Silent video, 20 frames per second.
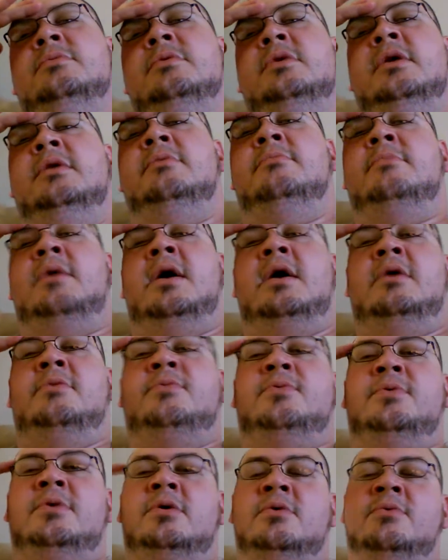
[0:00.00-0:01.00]
to be getting mad
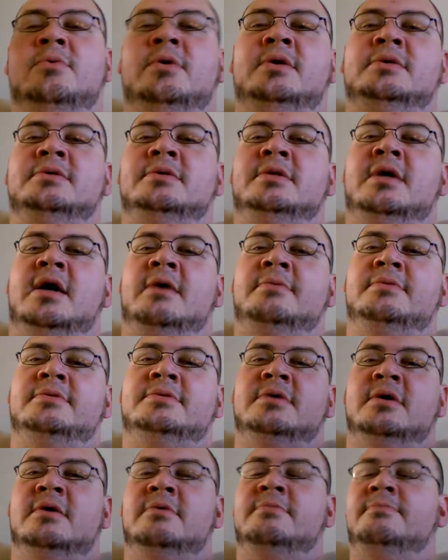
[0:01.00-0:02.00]
for no reason half the
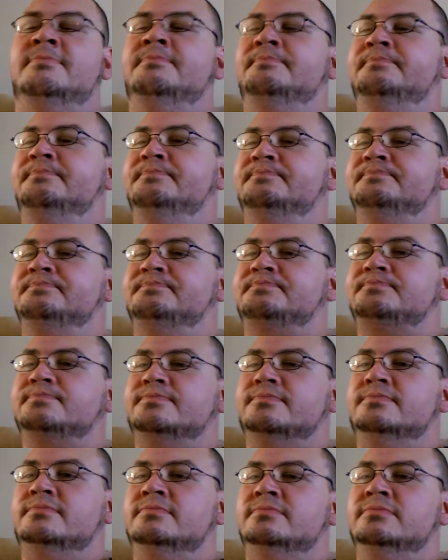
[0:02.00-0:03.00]
time,
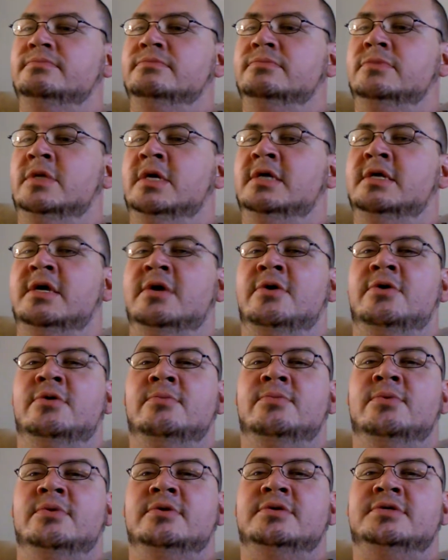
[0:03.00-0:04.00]
I get
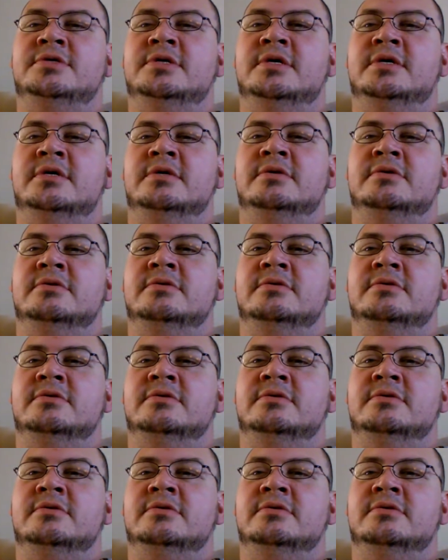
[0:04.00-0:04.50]
irritable and shit.